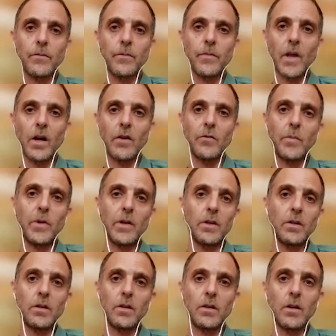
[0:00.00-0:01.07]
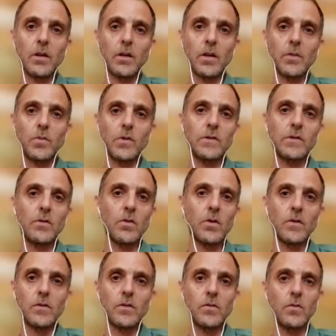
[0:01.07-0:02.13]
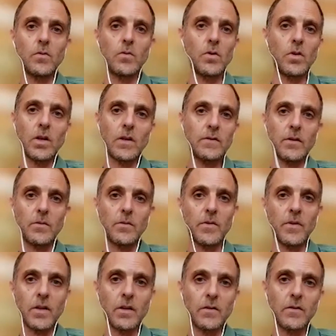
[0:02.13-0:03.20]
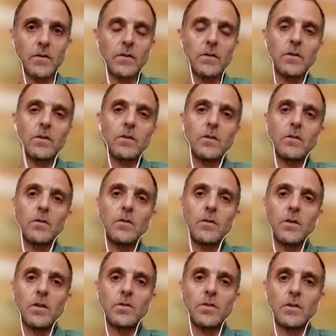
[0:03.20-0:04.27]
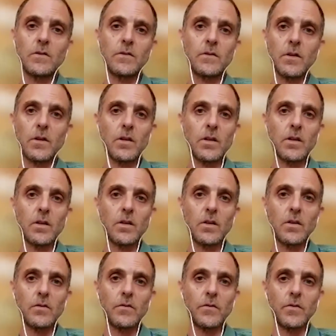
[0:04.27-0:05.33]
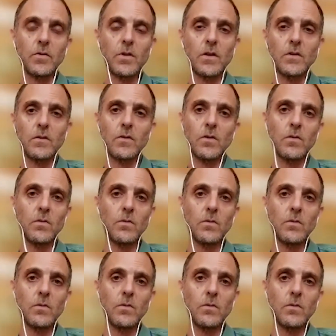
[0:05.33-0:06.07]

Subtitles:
I've been in kibbutz Nir Oz to collect some things just a few days ago,